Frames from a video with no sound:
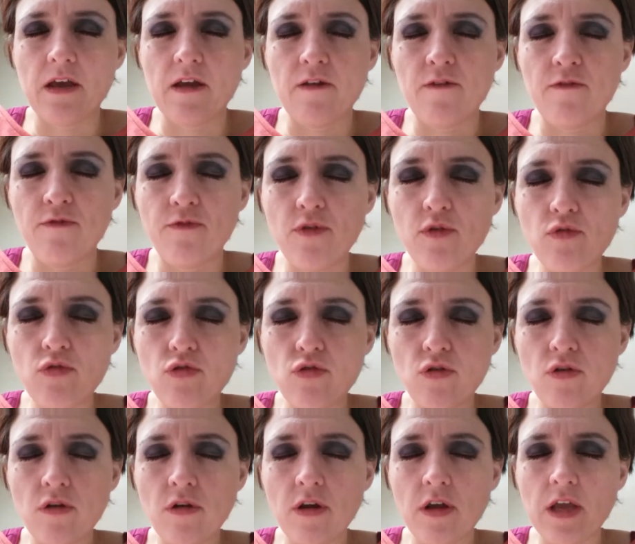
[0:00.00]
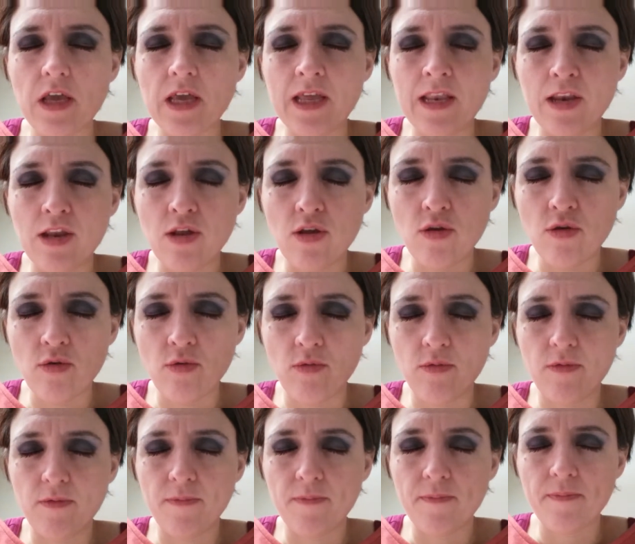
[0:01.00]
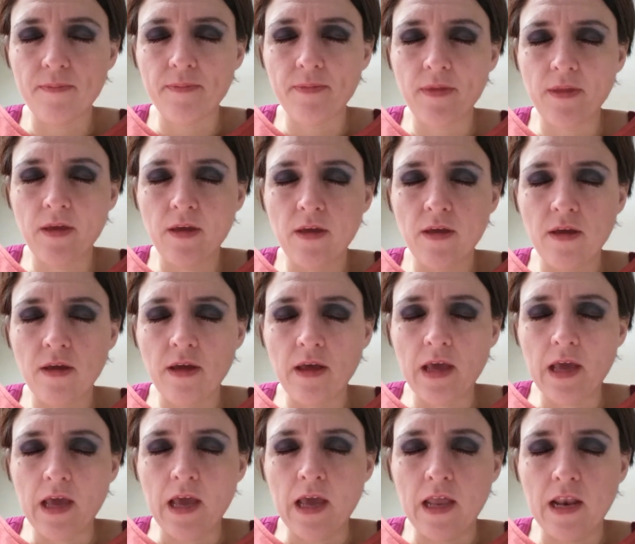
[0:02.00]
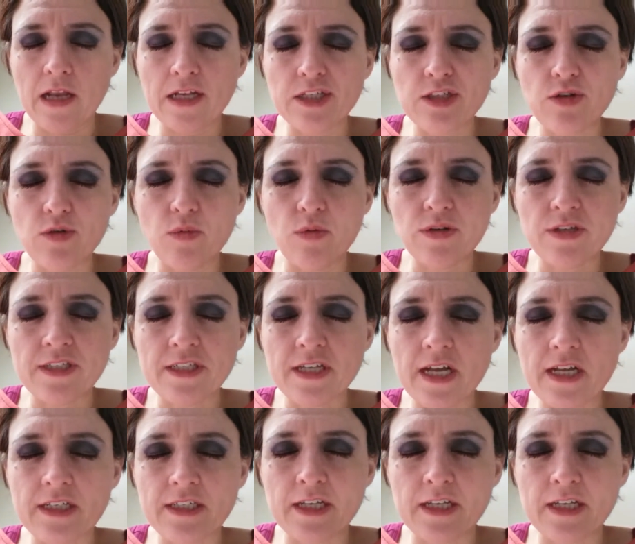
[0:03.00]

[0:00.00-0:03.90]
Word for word: future in you. And as your word says,